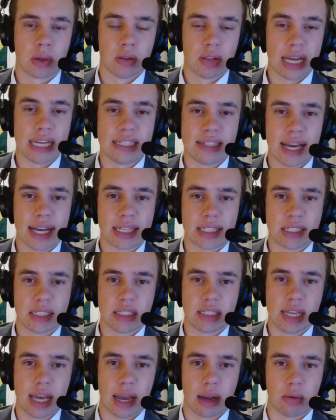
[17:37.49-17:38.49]
like
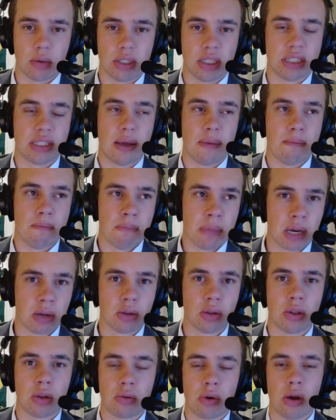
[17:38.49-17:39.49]
Texas Tech, which is a
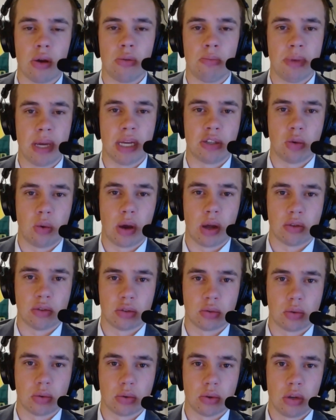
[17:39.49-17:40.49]
middle-of-the-road Big
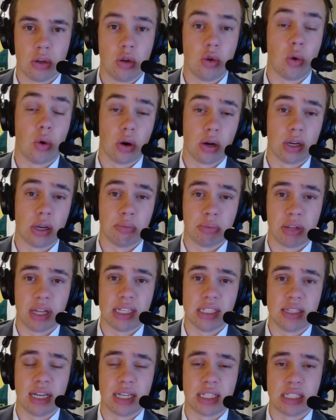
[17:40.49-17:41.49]
12 school, who Oregon
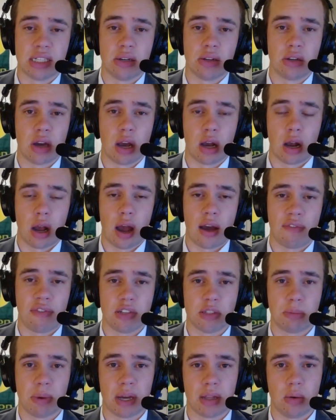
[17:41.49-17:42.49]
plays next year in the
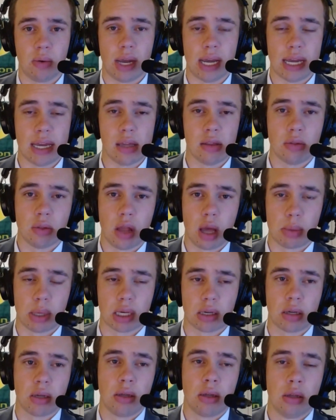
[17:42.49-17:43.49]
non-conference, by the way, in
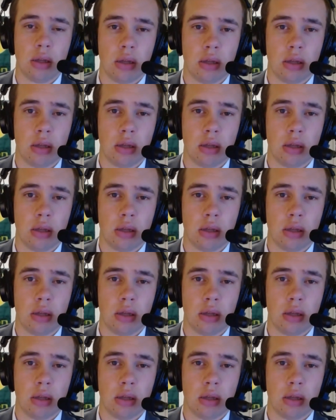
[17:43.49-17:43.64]
Lubbock.